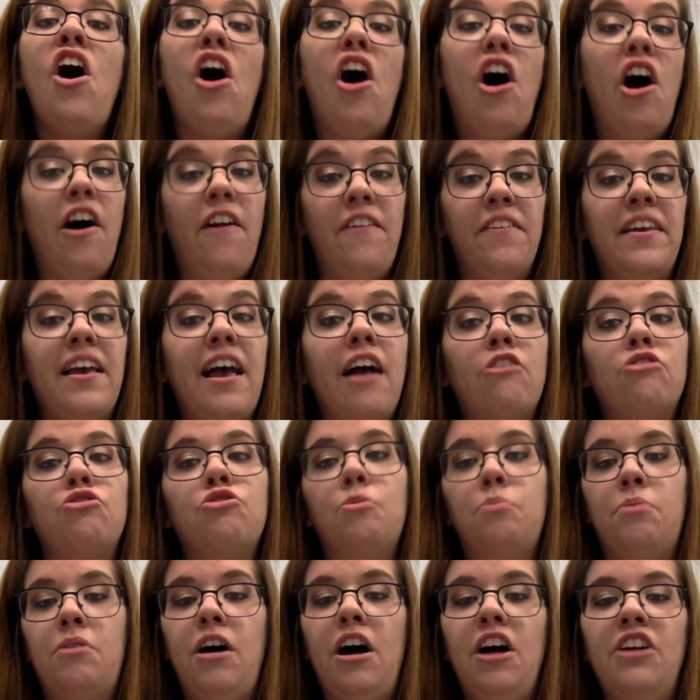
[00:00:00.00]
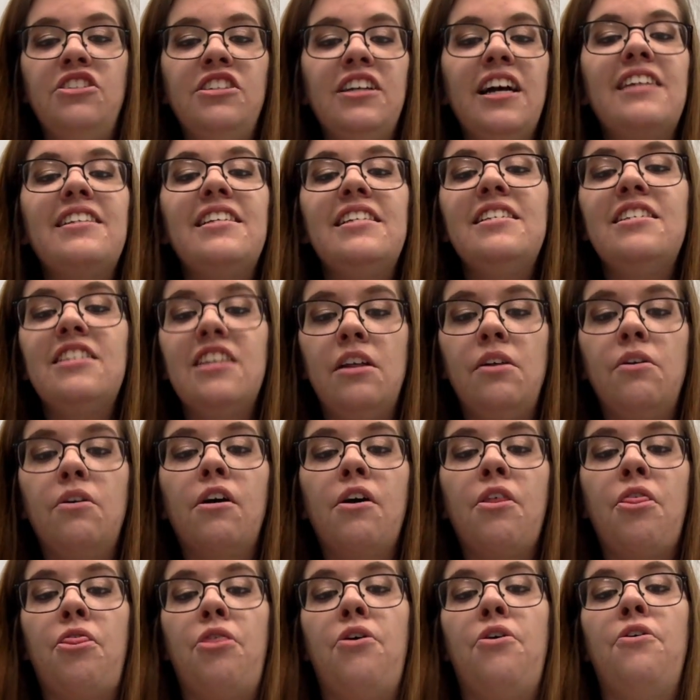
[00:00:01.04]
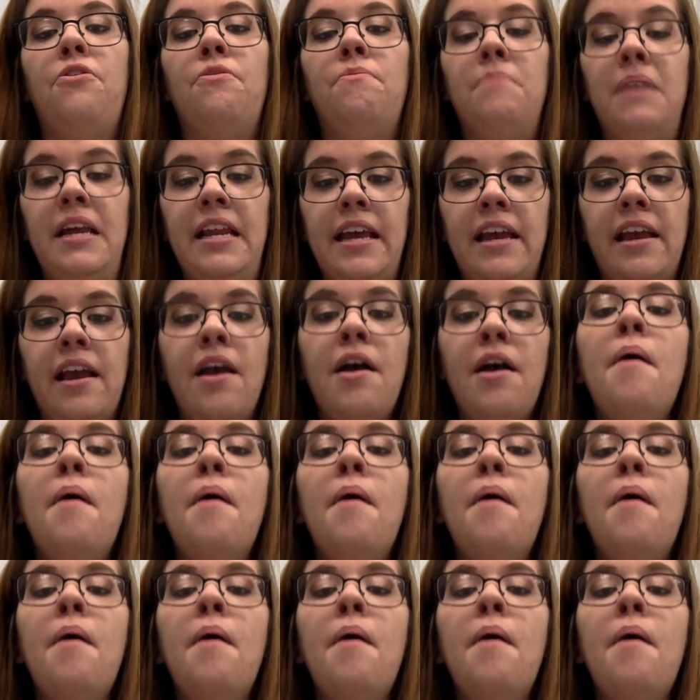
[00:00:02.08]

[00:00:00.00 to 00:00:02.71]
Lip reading: on the actual project until our third meeting